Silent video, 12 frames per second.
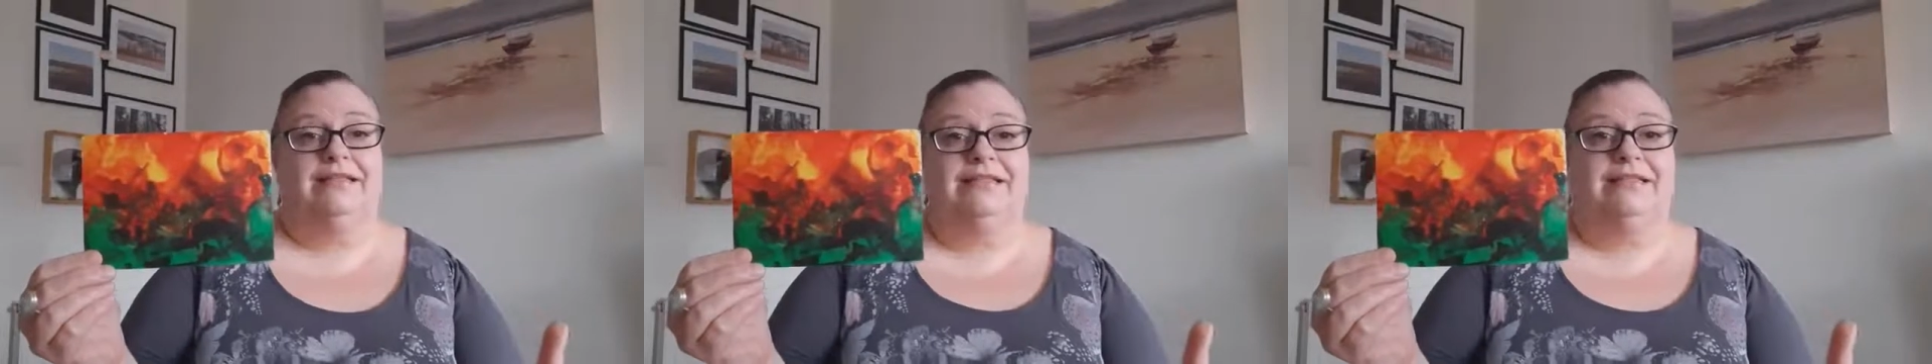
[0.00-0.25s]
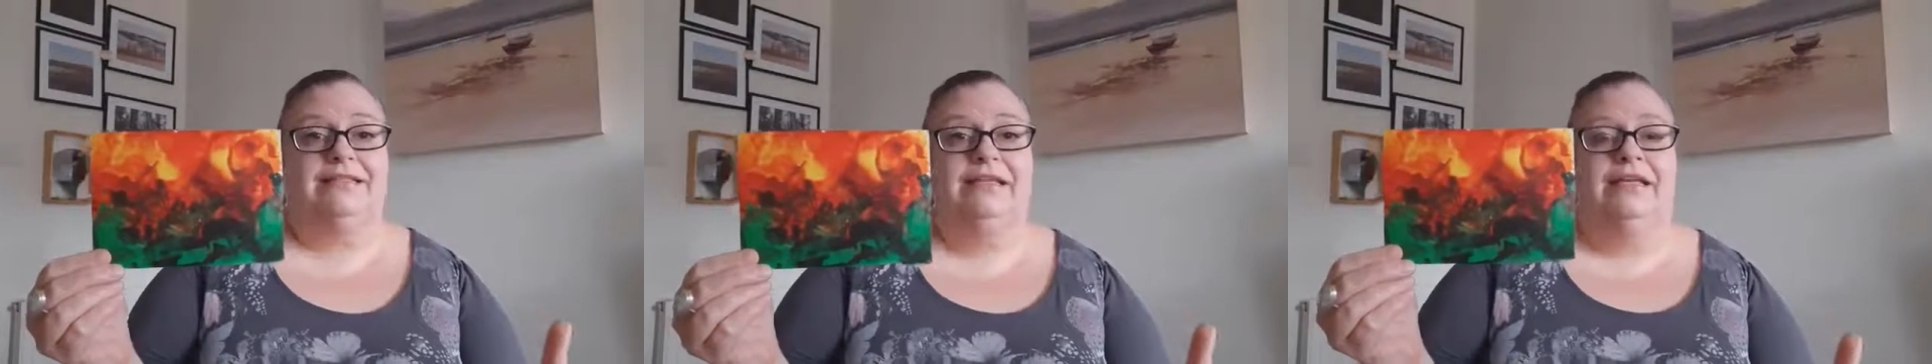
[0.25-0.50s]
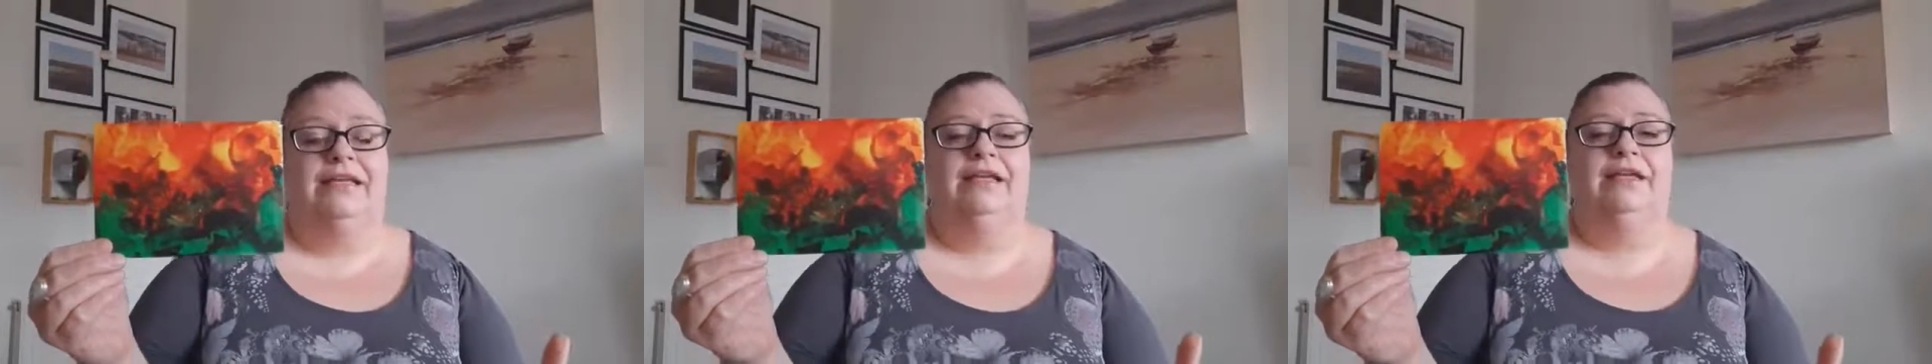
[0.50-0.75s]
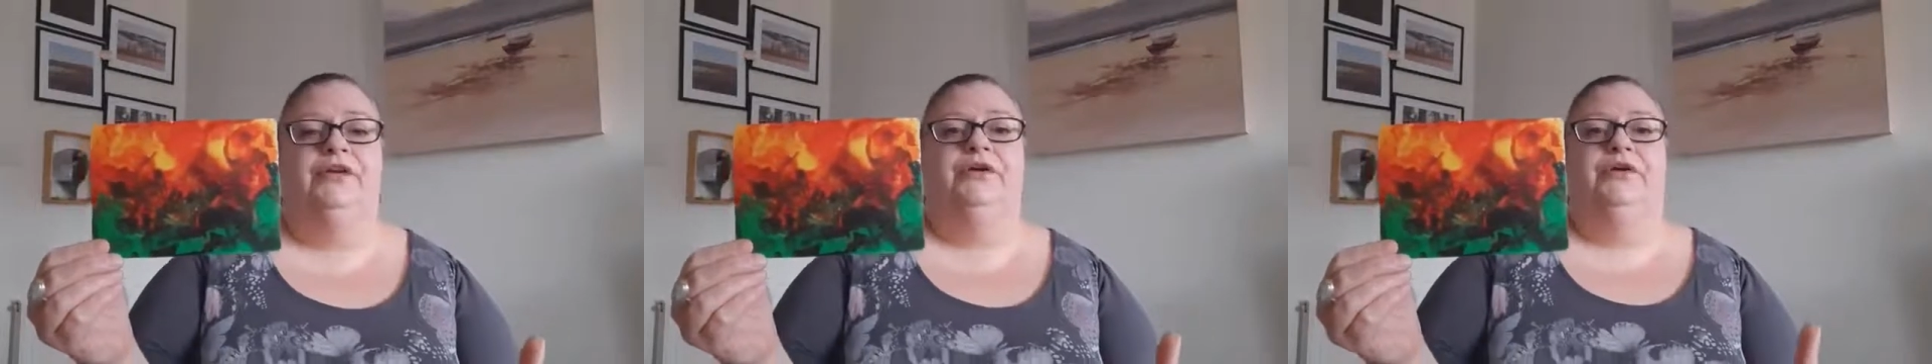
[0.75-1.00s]
to see
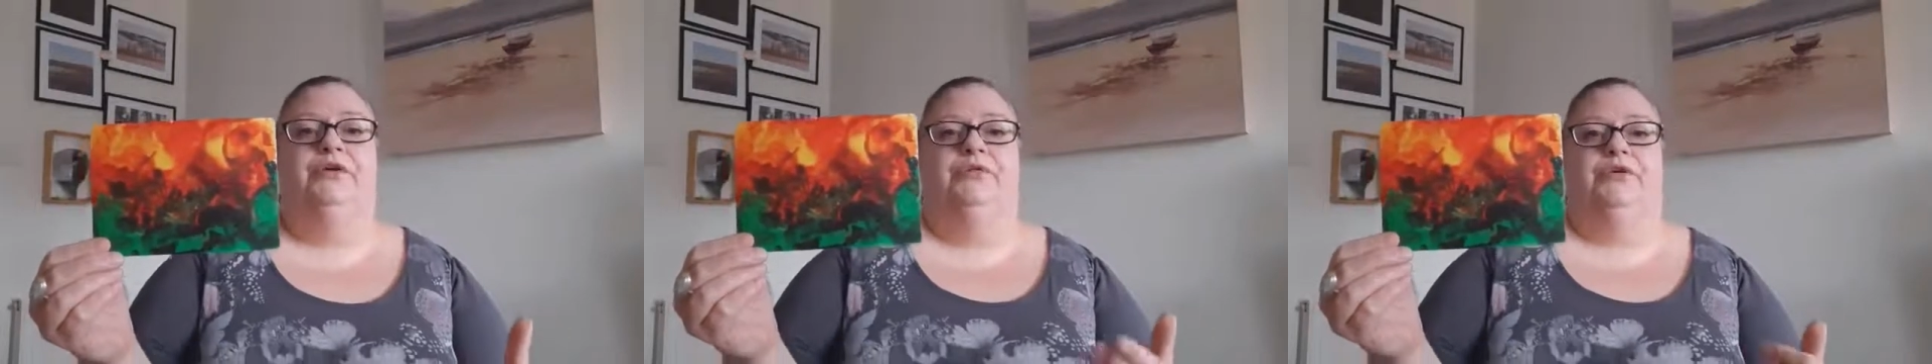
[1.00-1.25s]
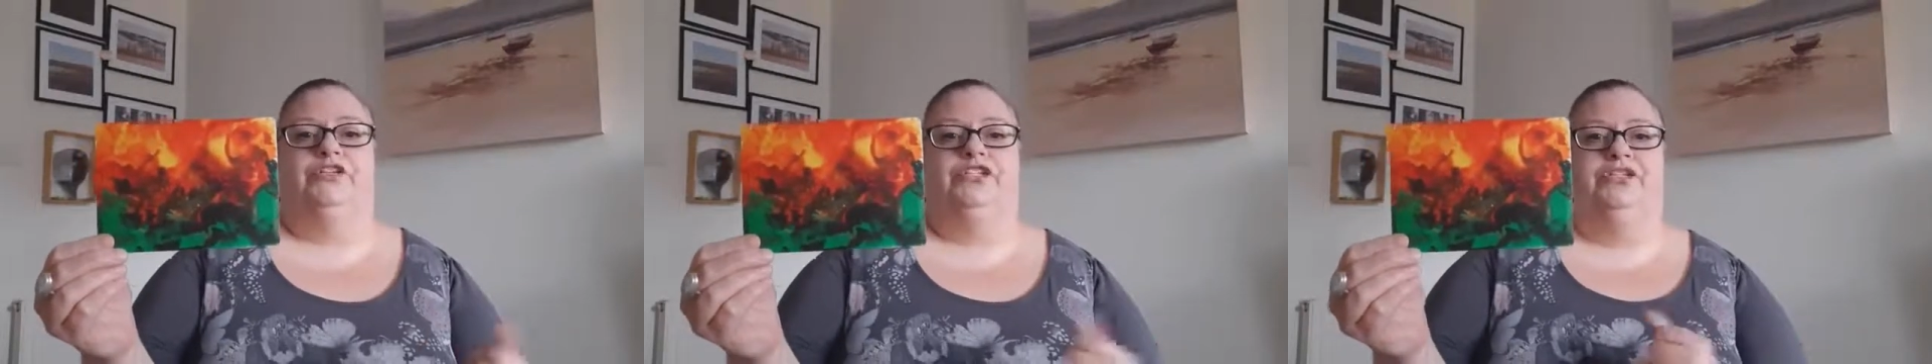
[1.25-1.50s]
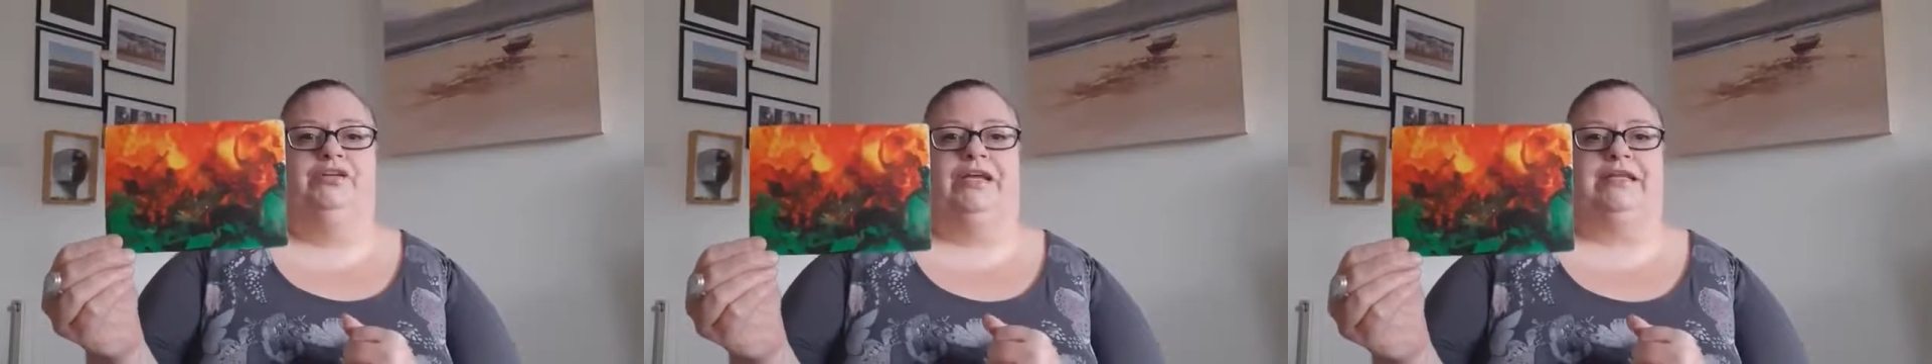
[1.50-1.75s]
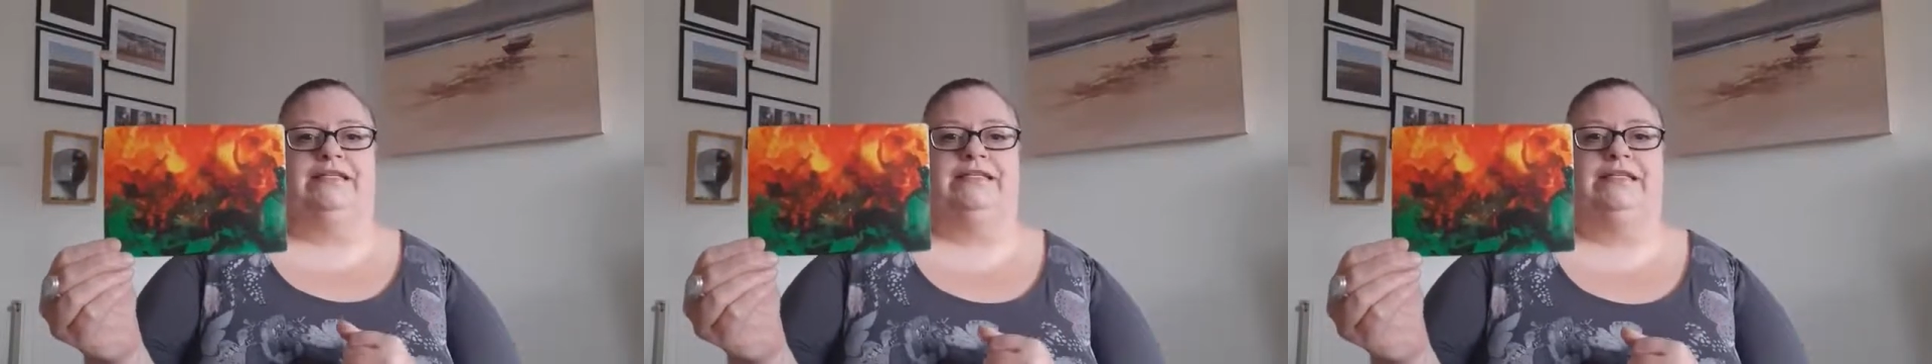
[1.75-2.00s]
what you
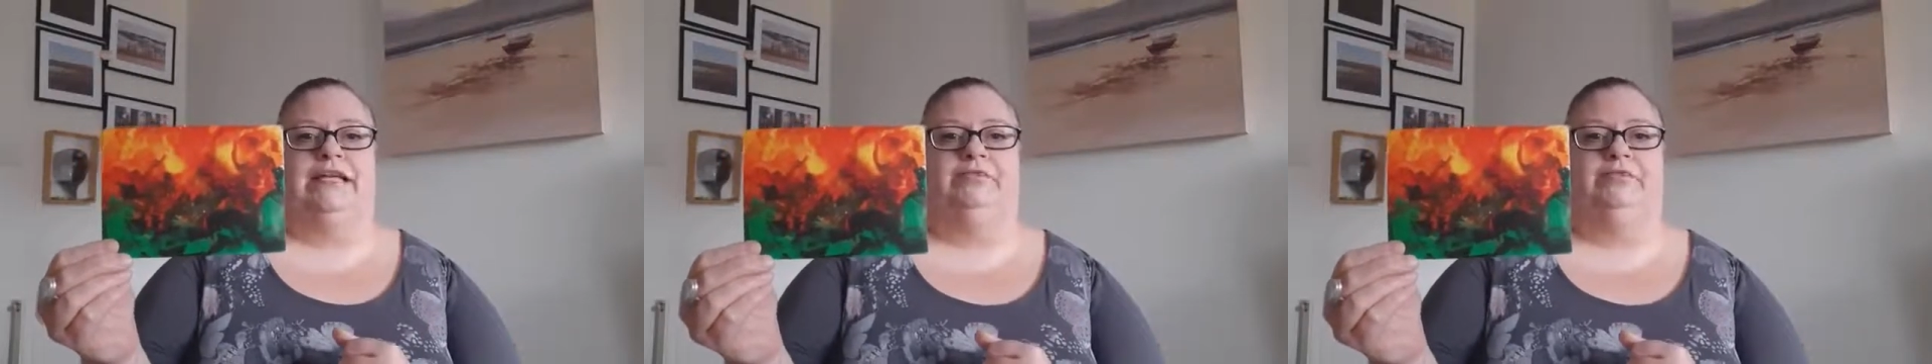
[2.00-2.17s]
get to see,